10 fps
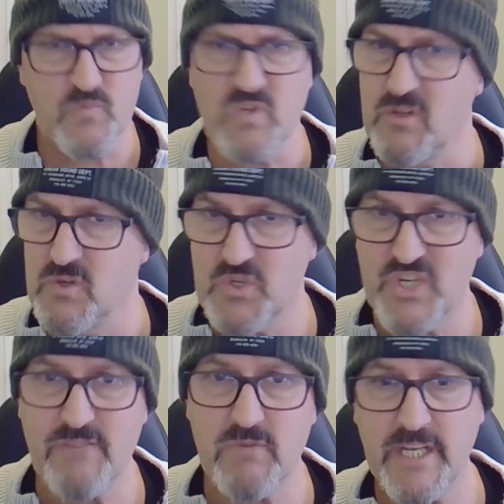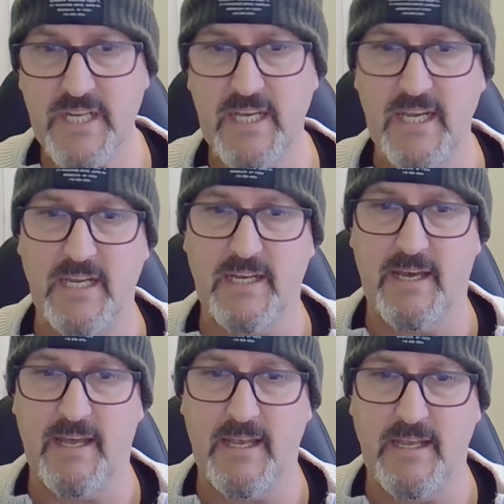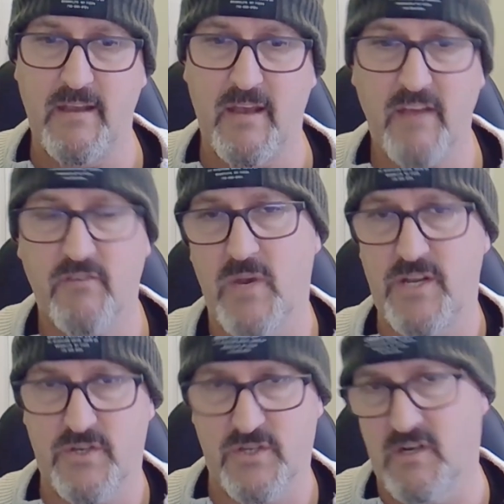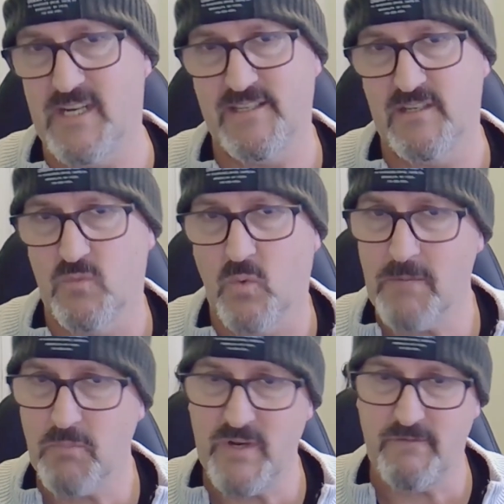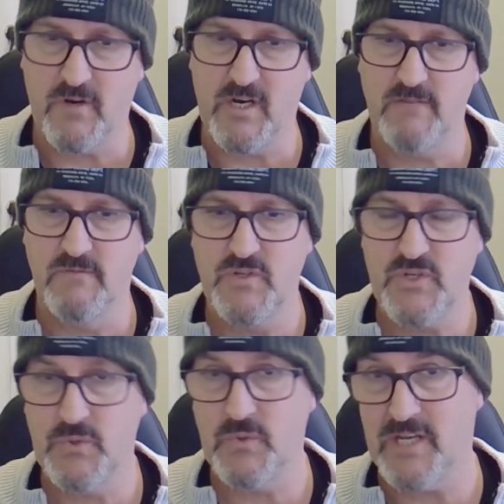You generally need a hex wrench sizes 1.5, 2,